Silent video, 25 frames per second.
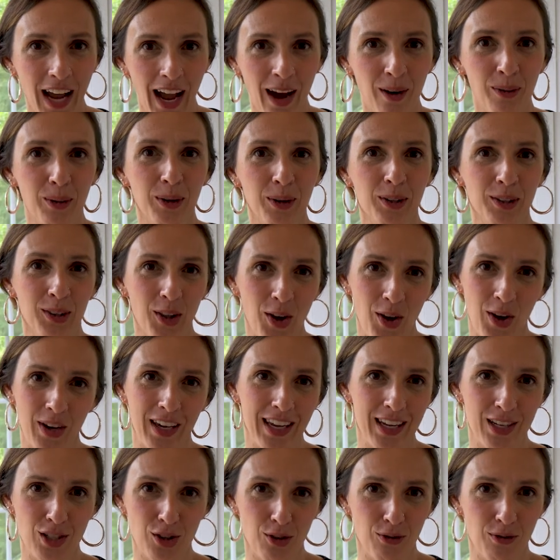hour-long
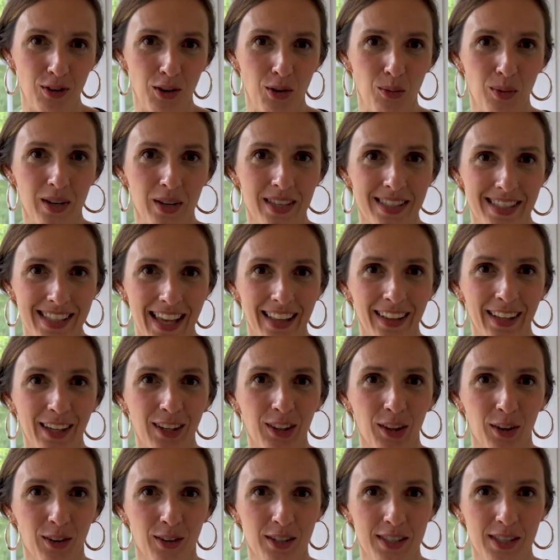interview with Sally
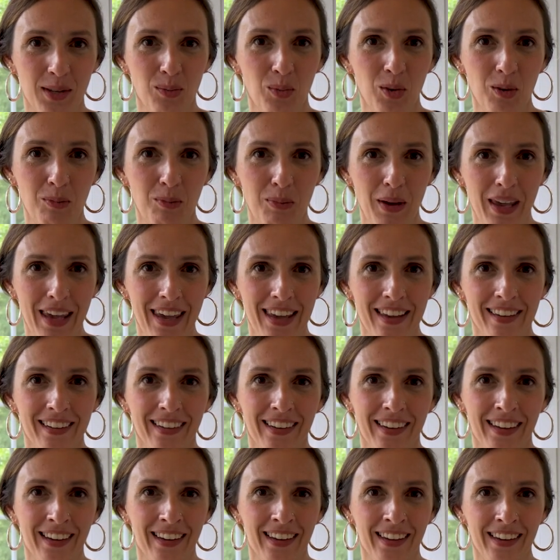Clarkson would be.
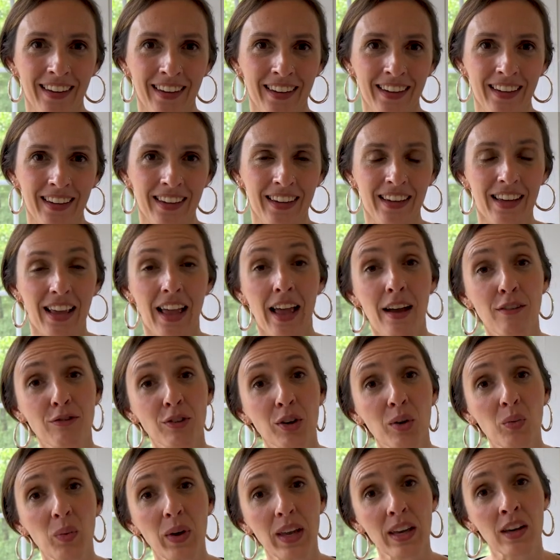
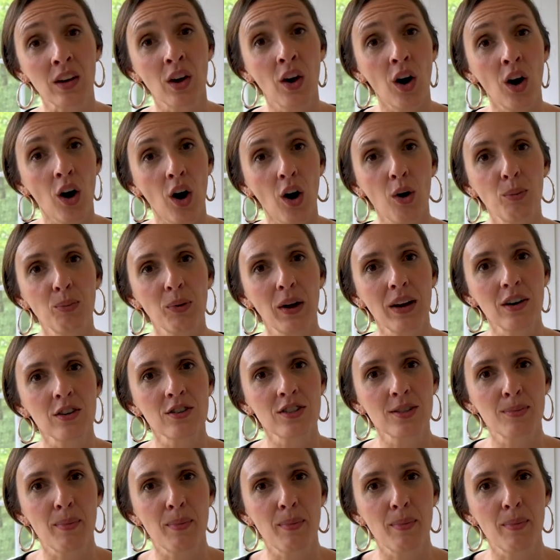Every week, Hope Writers